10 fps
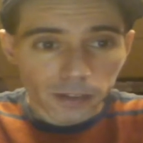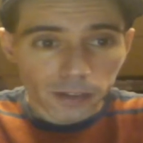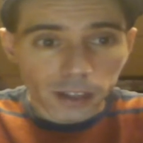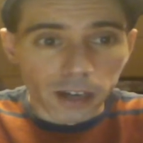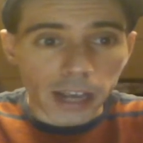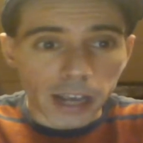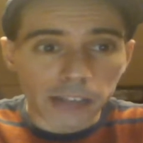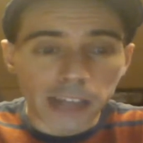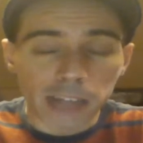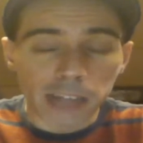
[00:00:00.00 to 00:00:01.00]
Okay,
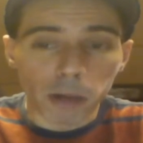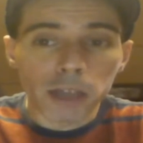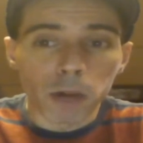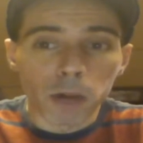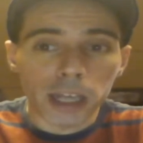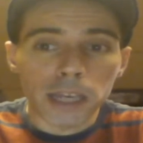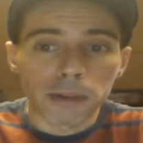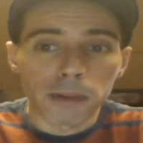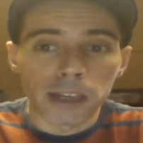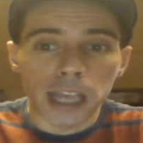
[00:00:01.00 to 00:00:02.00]
so that's why you want to keep
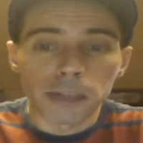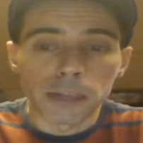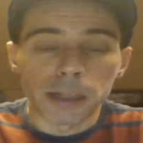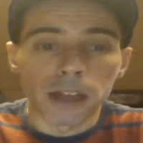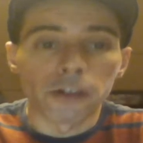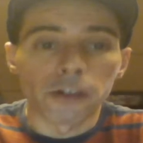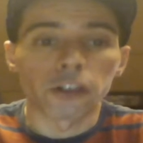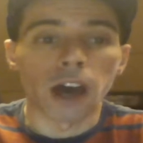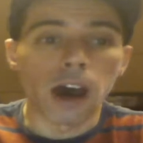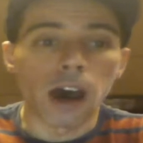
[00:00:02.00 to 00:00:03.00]
your engagement levels
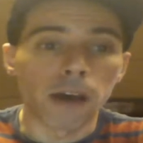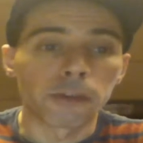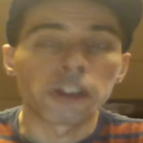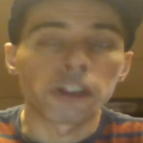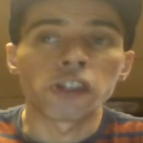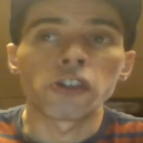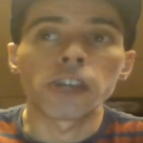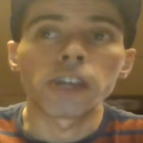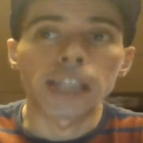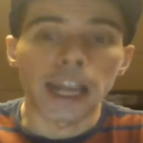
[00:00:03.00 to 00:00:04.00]
up so that you
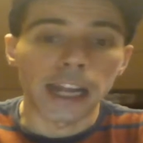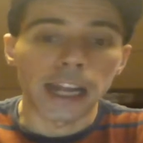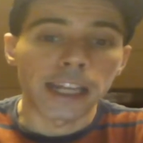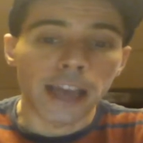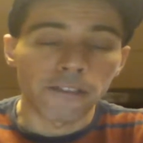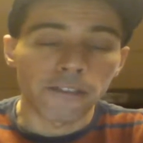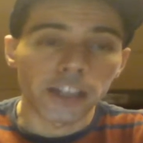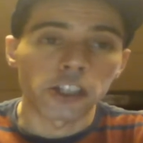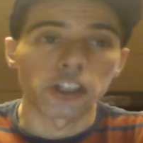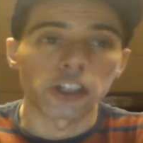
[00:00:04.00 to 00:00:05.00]
can get into that
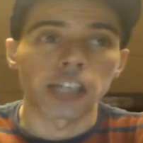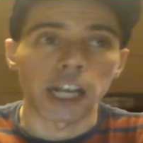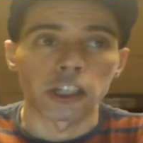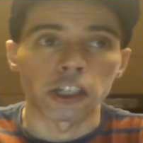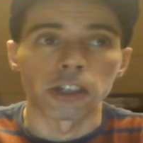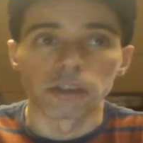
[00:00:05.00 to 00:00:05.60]
featured section.